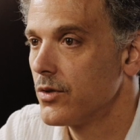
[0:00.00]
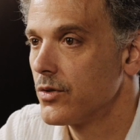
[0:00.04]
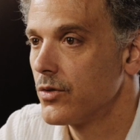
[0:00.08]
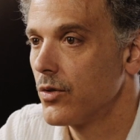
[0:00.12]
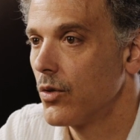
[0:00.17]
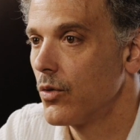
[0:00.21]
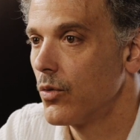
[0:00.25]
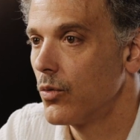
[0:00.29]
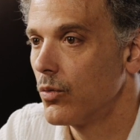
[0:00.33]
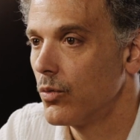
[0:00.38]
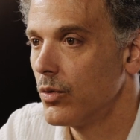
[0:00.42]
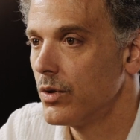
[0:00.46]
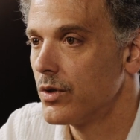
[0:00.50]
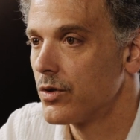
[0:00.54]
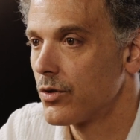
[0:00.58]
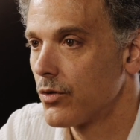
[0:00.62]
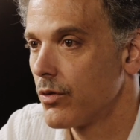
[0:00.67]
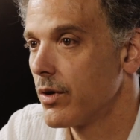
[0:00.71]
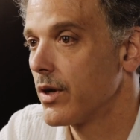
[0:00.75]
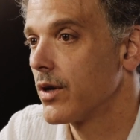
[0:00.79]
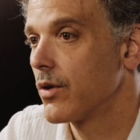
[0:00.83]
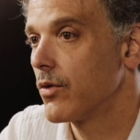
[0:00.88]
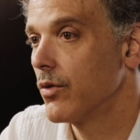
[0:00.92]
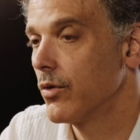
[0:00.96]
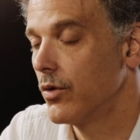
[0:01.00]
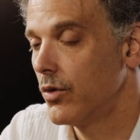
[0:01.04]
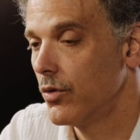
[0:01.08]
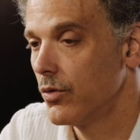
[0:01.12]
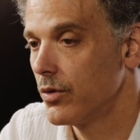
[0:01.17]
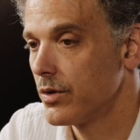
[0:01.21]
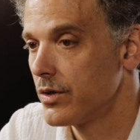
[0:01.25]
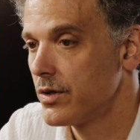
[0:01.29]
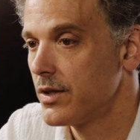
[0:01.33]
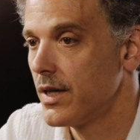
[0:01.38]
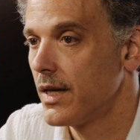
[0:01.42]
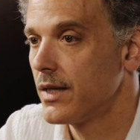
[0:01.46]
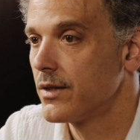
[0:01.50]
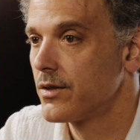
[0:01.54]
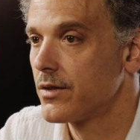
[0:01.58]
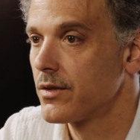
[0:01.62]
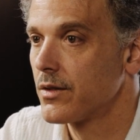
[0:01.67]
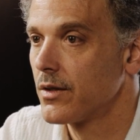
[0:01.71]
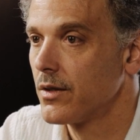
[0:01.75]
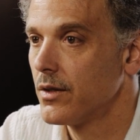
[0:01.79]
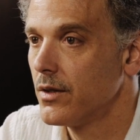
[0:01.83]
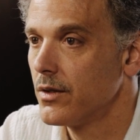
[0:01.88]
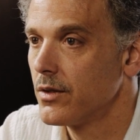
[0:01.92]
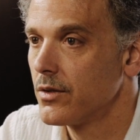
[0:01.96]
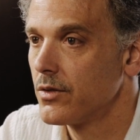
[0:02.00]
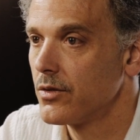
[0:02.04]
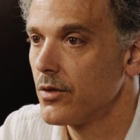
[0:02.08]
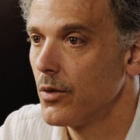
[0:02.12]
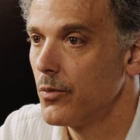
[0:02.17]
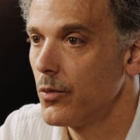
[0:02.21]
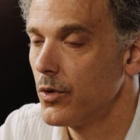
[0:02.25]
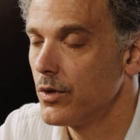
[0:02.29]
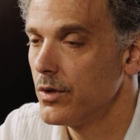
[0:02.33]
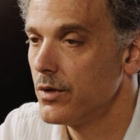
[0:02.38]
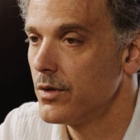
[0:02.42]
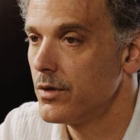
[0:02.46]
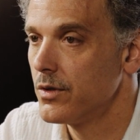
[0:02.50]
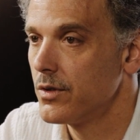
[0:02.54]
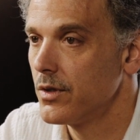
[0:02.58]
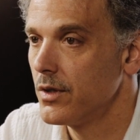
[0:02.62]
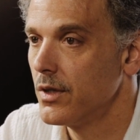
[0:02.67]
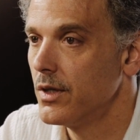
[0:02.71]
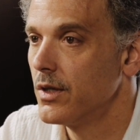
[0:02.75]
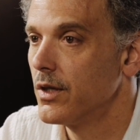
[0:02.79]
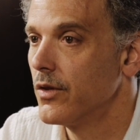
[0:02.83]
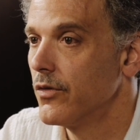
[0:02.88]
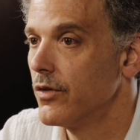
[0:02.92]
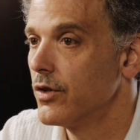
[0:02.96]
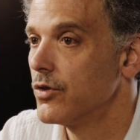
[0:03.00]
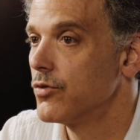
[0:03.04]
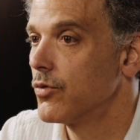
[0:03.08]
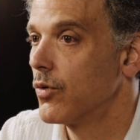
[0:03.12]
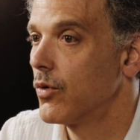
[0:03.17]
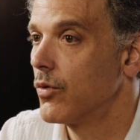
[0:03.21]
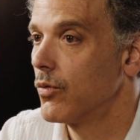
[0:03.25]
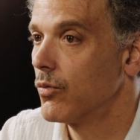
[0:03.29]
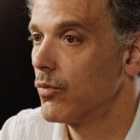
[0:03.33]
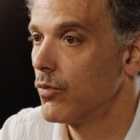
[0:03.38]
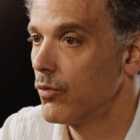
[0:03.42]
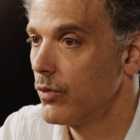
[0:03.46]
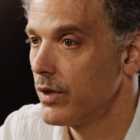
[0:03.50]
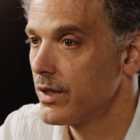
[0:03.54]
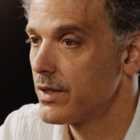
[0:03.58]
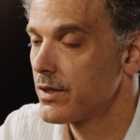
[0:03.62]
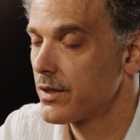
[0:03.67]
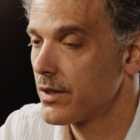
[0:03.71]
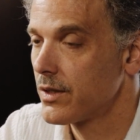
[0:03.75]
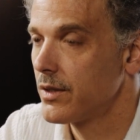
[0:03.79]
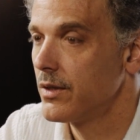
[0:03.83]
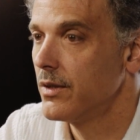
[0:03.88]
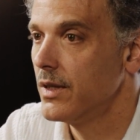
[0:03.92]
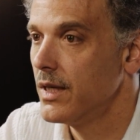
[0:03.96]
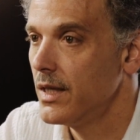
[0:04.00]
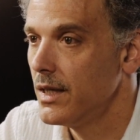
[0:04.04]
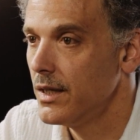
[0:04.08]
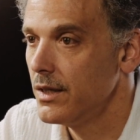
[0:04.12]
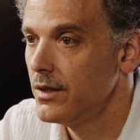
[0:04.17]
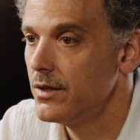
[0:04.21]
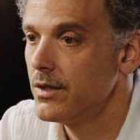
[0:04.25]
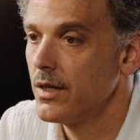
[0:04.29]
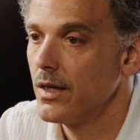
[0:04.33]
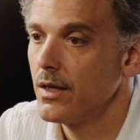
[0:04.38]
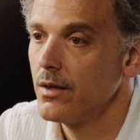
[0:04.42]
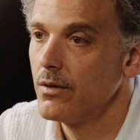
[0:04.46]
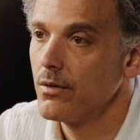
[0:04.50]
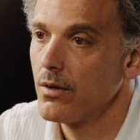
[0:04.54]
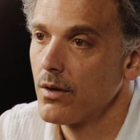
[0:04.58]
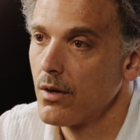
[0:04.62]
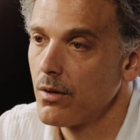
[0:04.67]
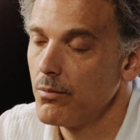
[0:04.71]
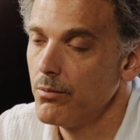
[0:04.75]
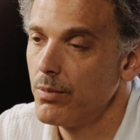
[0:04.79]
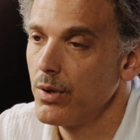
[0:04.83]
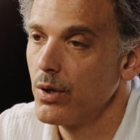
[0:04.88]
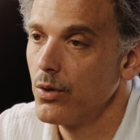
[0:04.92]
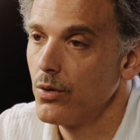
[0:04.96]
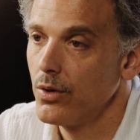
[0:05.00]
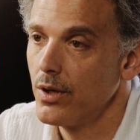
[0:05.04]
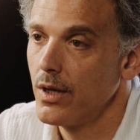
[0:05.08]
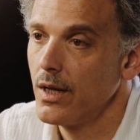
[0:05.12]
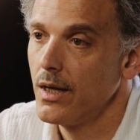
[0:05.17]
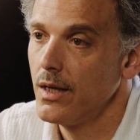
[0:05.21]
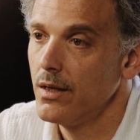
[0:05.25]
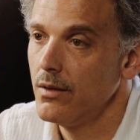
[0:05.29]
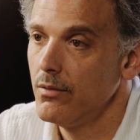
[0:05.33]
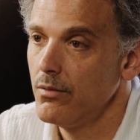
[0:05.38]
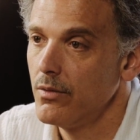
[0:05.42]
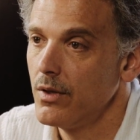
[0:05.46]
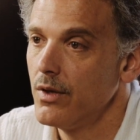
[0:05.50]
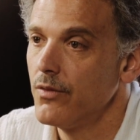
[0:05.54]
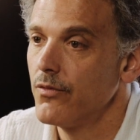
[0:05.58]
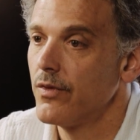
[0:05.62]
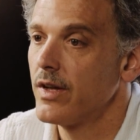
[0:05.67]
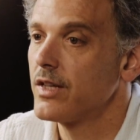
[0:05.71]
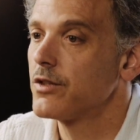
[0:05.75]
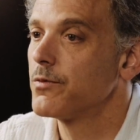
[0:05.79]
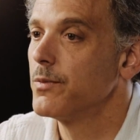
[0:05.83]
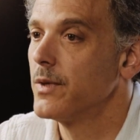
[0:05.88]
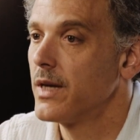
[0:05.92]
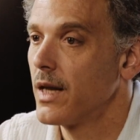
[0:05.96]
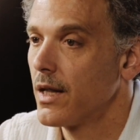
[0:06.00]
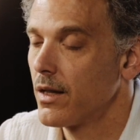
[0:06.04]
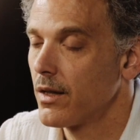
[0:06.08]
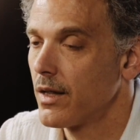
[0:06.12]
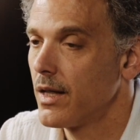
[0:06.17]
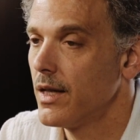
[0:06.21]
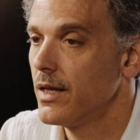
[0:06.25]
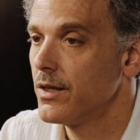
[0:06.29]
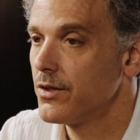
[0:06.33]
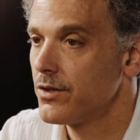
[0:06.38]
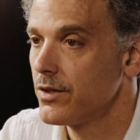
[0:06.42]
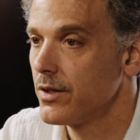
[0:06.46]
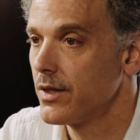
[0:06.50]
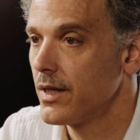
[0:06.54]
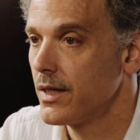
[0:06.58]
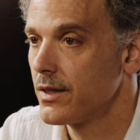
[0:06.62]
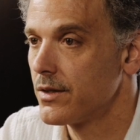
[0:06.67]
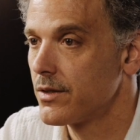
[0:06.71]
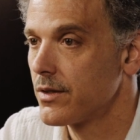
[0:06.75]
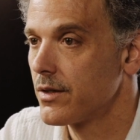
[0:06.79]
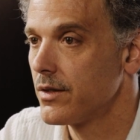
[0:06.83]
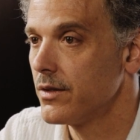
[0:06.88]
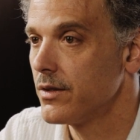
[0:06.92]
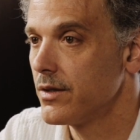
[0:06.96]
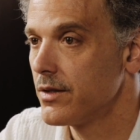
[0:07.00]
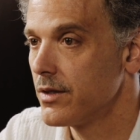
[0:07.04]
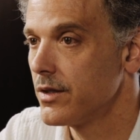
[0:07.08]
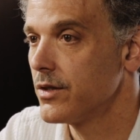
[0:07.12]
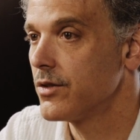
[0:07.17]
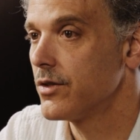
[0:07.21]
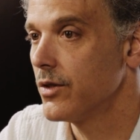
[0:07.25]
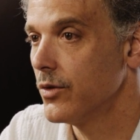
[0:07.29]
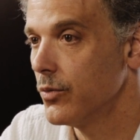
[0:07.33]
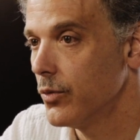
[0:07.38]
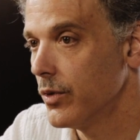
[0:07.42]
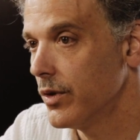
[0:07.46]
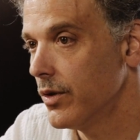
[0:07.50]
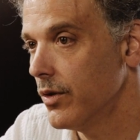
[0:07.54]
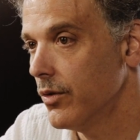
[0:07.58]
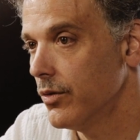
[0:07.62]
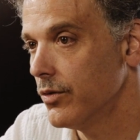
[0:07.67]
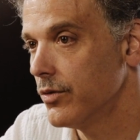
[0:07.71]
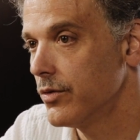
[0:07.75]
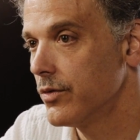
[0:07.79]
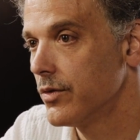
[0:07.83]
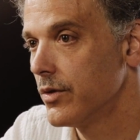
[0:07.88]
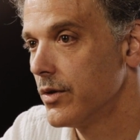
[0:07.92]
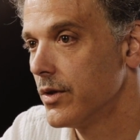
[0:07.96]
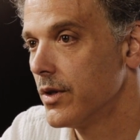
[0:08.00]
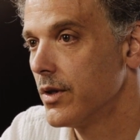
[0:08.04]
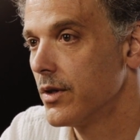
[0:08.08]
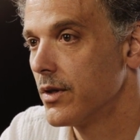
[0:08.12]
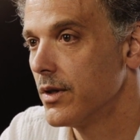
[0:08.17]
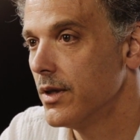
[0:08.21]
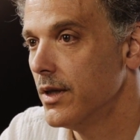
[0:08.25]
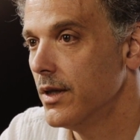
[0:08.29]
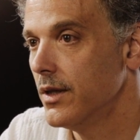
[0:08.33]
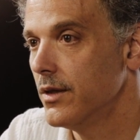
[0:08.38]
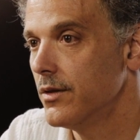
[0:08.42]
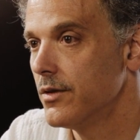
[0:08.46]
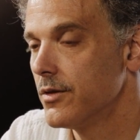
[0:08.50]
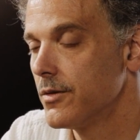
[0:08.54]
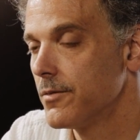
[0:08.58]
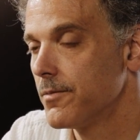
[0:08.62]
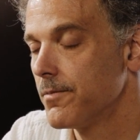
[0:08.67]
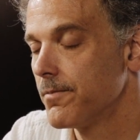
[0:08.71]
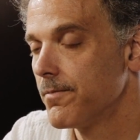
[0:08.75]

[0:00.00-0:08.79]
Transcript: So it's critical to assess someone's individual risk needs and build a investment allocation that's consistent with those needs.